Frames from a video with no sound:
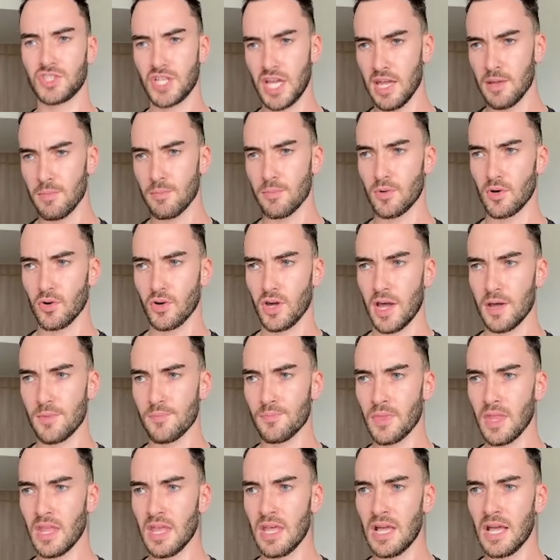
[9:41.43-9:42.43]
shame. Okay,
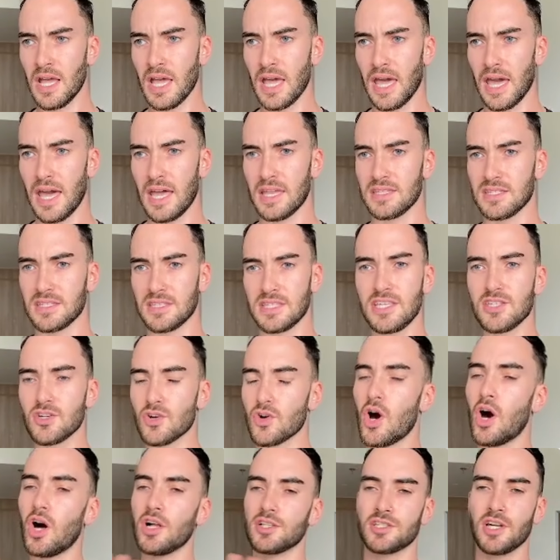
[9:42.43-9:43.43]
and these
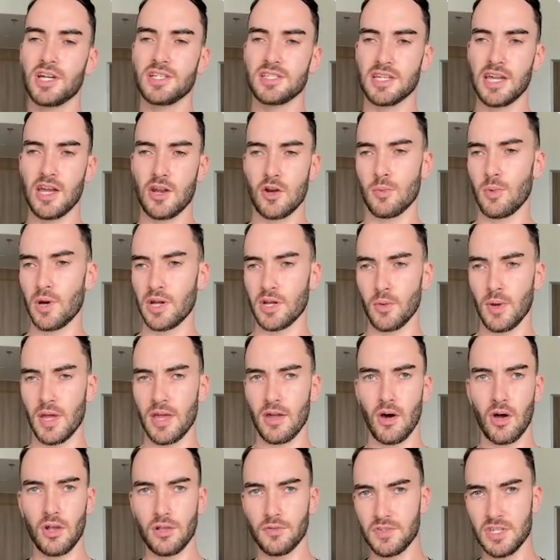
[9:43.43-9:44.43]
are all tied together, by the way,
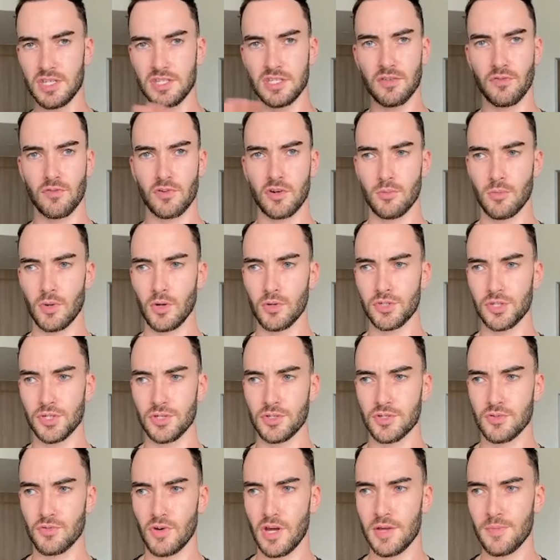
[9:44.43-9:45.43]
all of these different
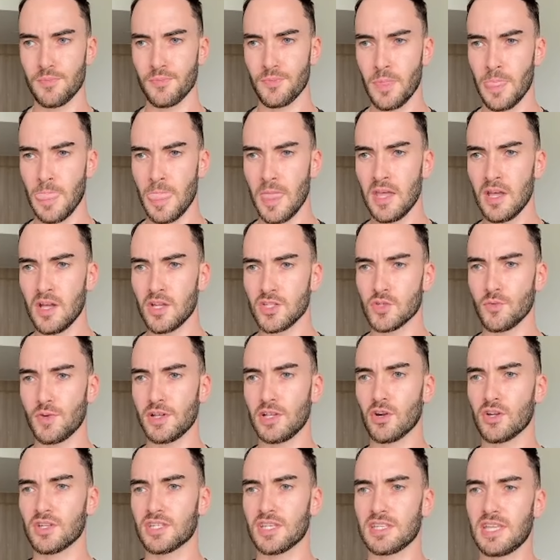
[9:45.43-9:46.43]
emotions, right? So we
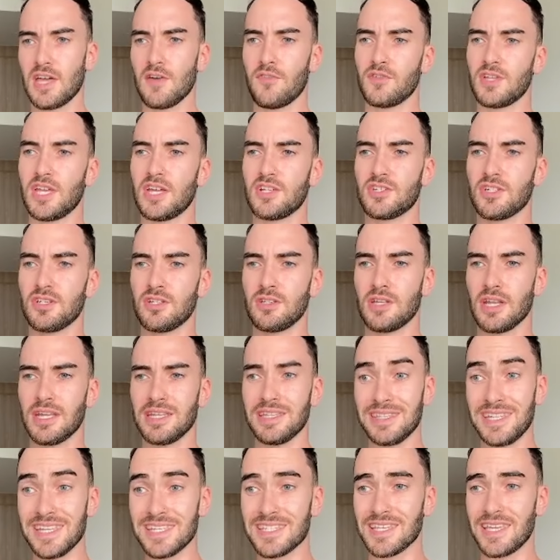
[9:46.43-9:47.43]
look at the definition
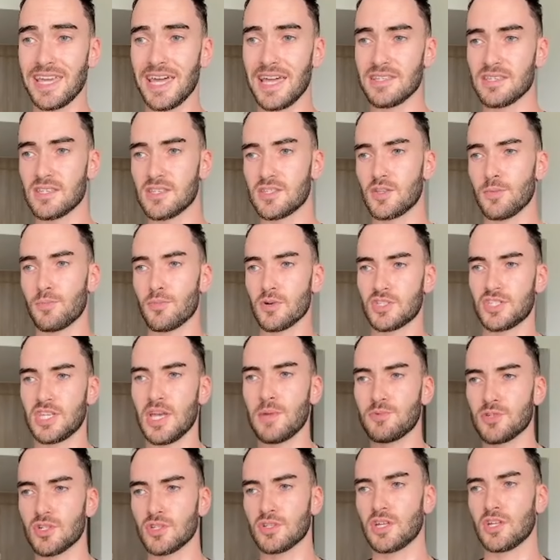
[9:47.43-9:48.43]
in this case as the
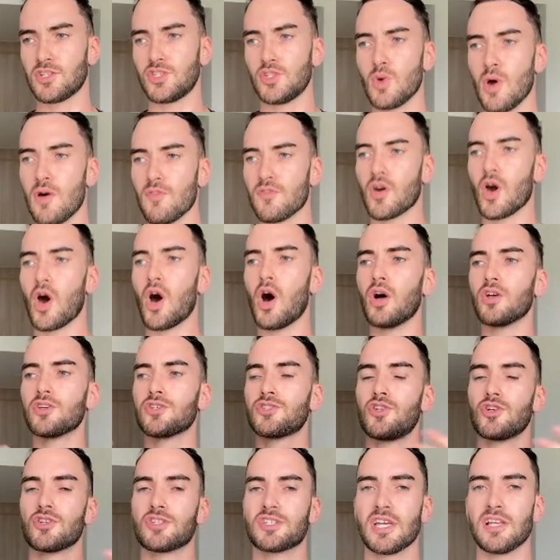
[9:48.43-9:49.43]
perception that you have
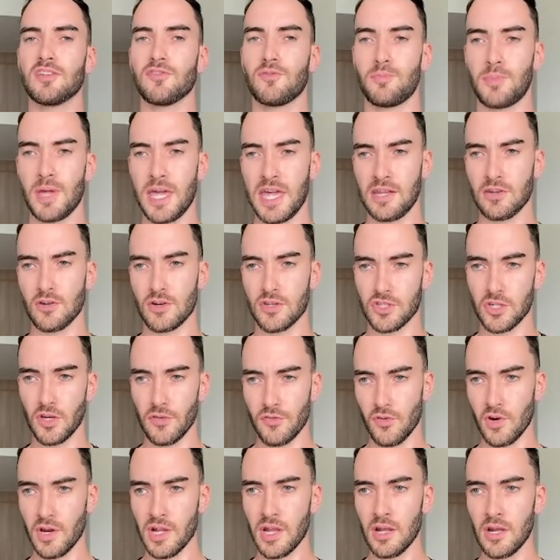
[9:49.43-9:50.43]
caused yourself pain or
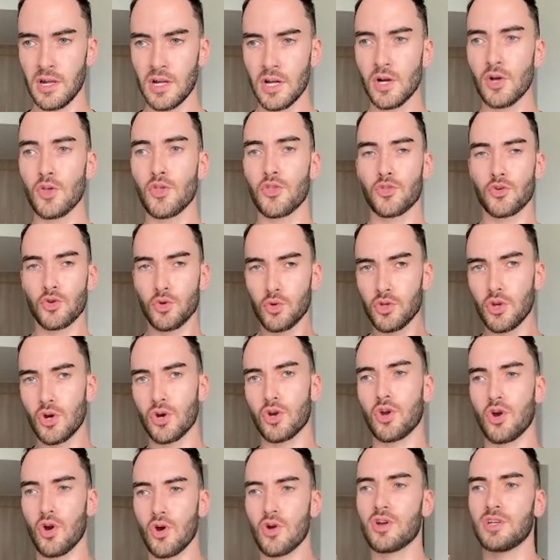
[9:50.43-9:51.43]
suffering through your
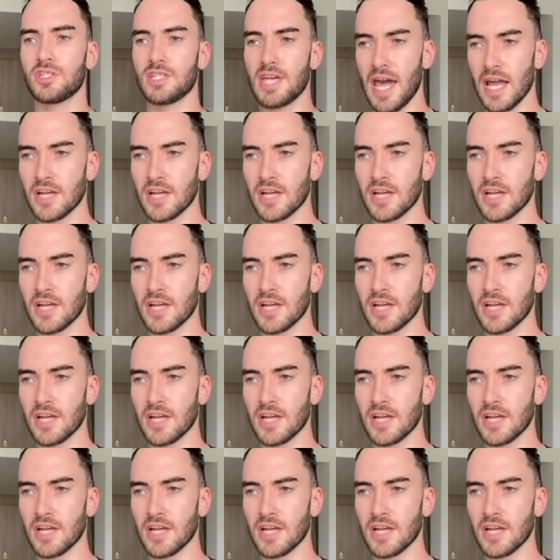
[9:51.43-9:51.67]
current